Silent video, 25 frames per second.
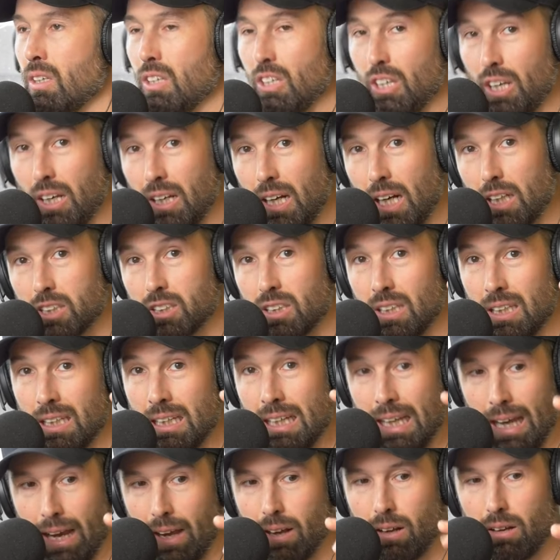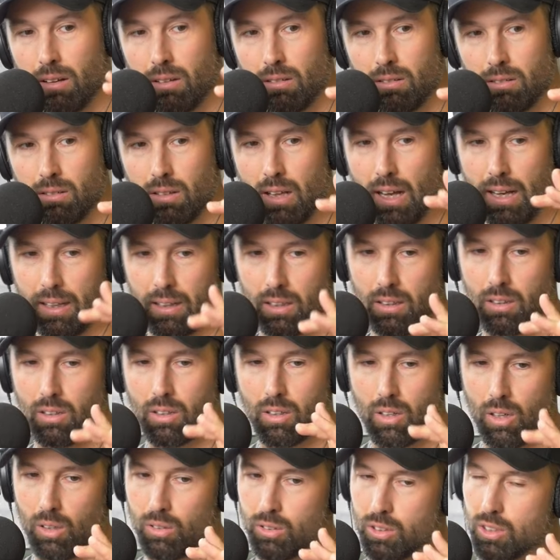You can actually get like
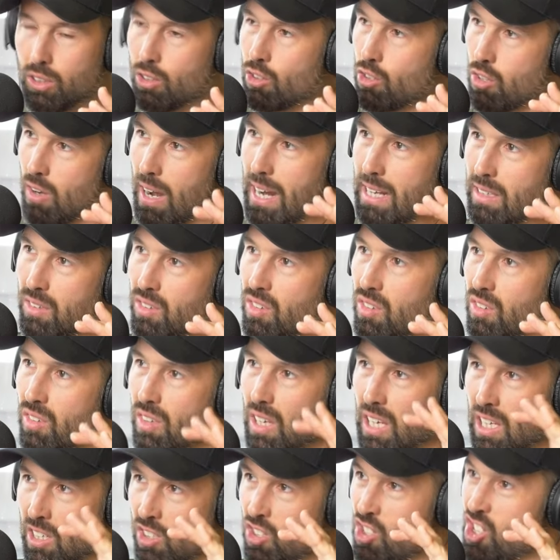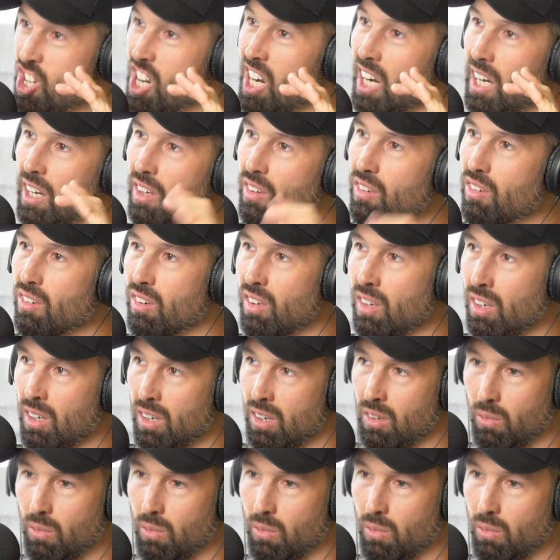concentrates in jars